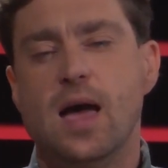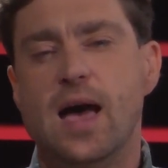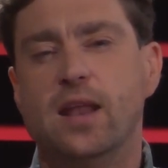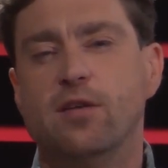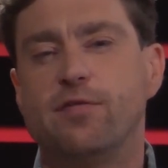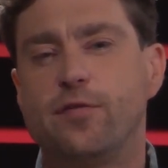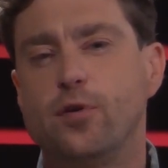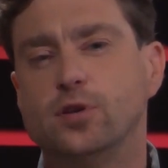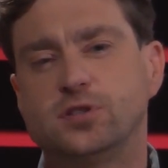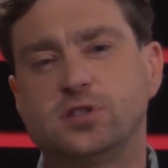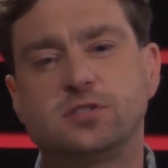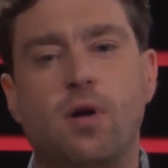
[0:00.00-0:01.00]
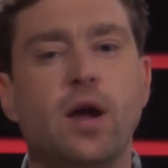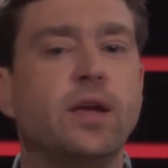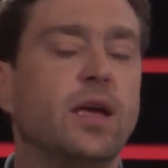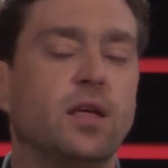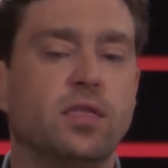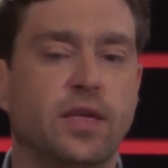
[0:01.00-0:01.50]
And the first
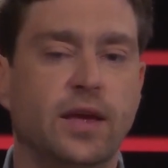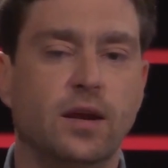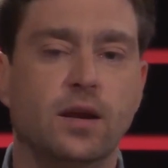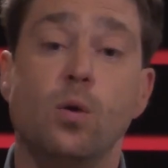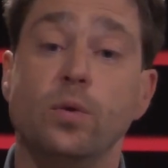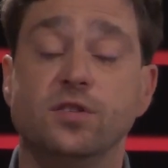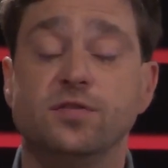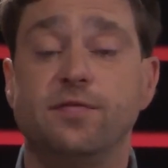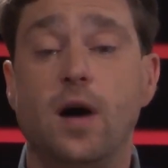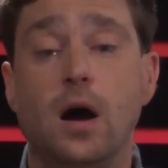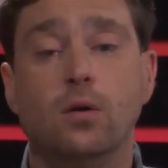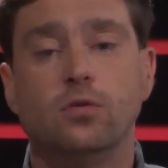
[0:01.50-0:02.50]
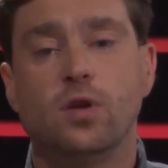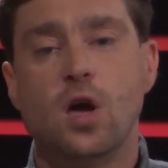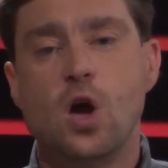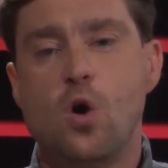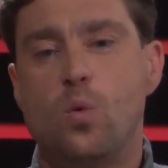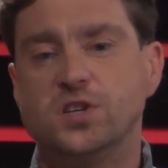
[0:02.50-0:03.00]
striking thing we found
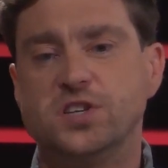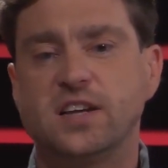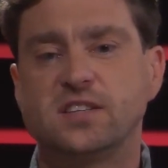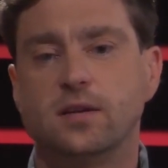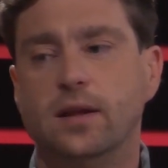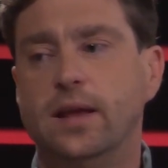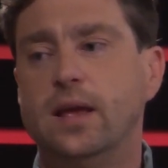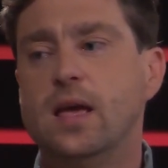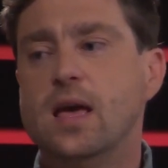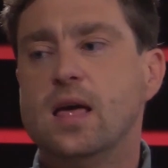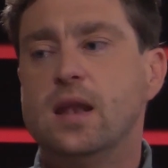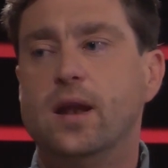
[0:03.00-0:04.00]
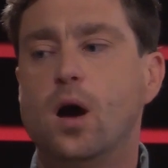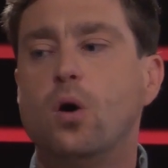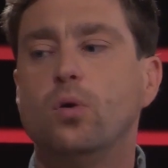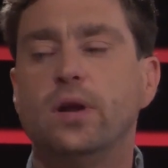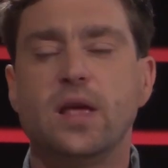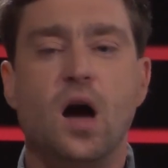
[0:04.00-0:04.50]
was actually that
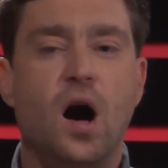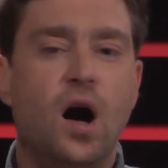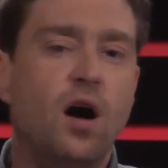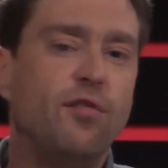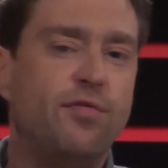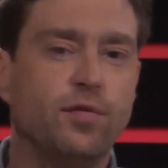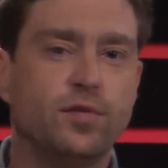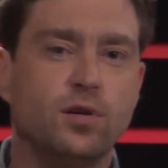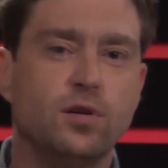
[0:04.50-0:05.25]
only half of the